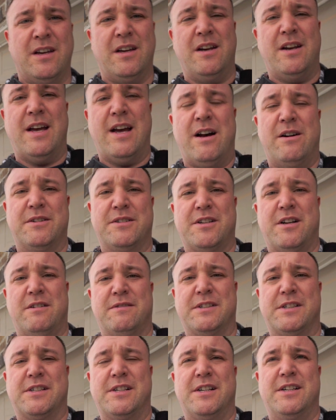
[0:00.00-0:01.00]
And now it's all
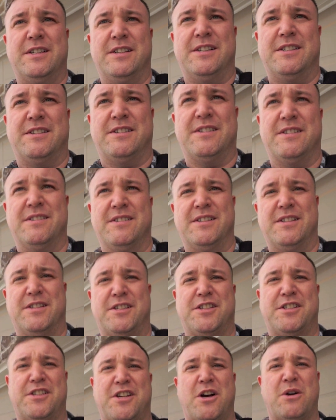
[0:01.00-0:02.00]
of a sudden it's
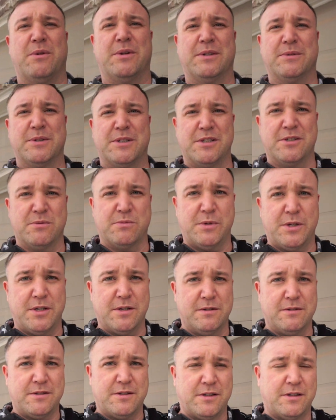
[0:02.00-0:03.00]
snowing, which is weird.